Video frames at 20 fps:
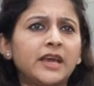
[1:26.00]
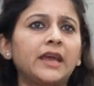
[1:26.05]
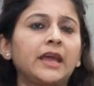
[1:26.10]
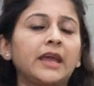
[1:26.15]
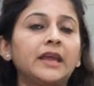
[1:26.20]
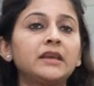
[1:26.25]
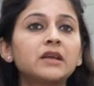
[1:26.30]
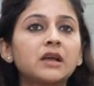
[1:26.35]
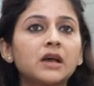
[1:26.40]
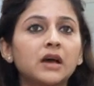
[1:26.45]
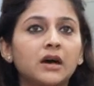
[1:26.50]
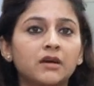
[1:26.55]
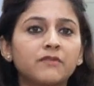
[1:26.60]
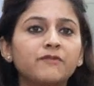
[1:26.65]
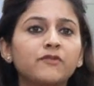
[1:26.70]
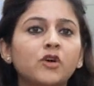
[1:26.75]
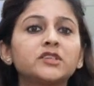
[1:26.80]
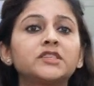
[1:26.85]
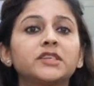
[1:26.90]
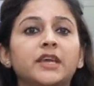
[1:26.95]
incur
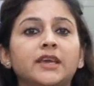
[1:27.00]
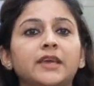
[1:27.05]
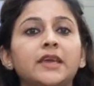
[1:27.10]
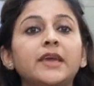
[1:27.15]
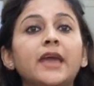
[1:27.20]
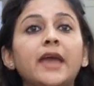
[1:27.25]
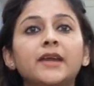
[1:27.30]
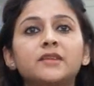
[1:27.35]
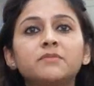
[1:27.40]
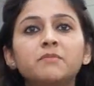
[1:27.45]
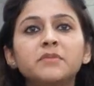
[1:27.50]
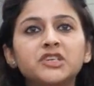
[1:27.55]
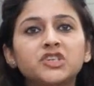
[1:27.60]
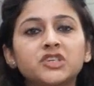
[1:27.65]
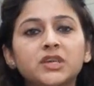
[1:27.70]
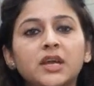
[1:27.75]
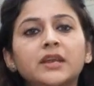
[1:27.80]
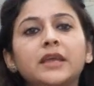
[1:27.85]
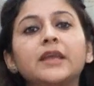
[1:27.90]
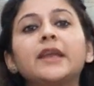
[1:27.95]
for taking
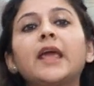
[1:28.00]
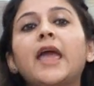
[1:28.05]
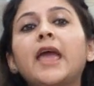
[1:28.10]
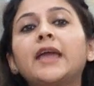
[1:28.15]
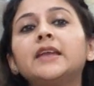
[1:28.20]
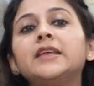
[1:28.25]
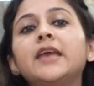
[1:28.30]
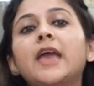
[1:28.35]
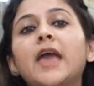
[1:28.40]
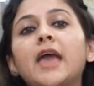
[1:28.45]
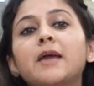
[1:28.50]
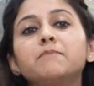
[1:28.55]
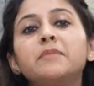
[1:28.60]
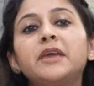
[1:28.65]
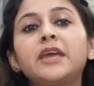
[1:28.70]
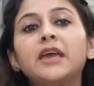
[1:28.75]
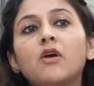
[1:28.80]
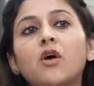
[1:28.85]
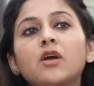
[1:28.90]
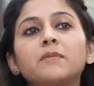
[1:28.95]
admission in any
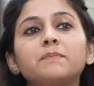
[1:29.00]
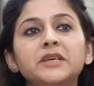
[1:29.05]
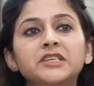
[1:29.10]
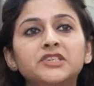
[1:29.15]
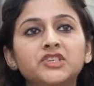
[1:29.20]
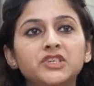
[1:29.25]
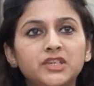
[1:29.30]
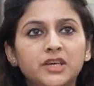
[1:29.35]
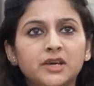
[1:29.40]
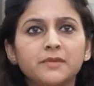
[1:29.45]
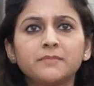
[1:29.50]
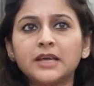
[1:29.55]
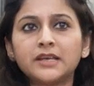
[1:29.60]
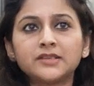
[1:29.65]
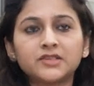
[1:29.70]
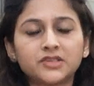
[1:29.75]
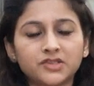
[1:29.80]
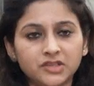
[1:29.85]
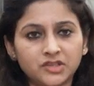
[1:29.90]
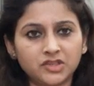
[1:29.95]
MBA or PGDM
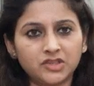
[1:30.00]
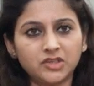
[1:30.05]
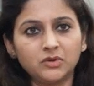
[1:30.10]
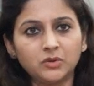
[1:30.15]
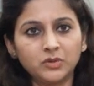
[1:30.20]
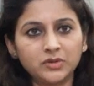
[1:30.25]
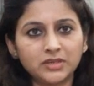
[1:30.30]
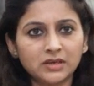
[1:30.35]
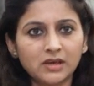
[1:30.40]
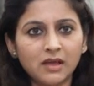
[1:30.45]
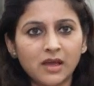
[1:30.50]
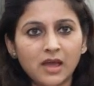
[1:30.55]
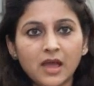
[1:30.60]
institute.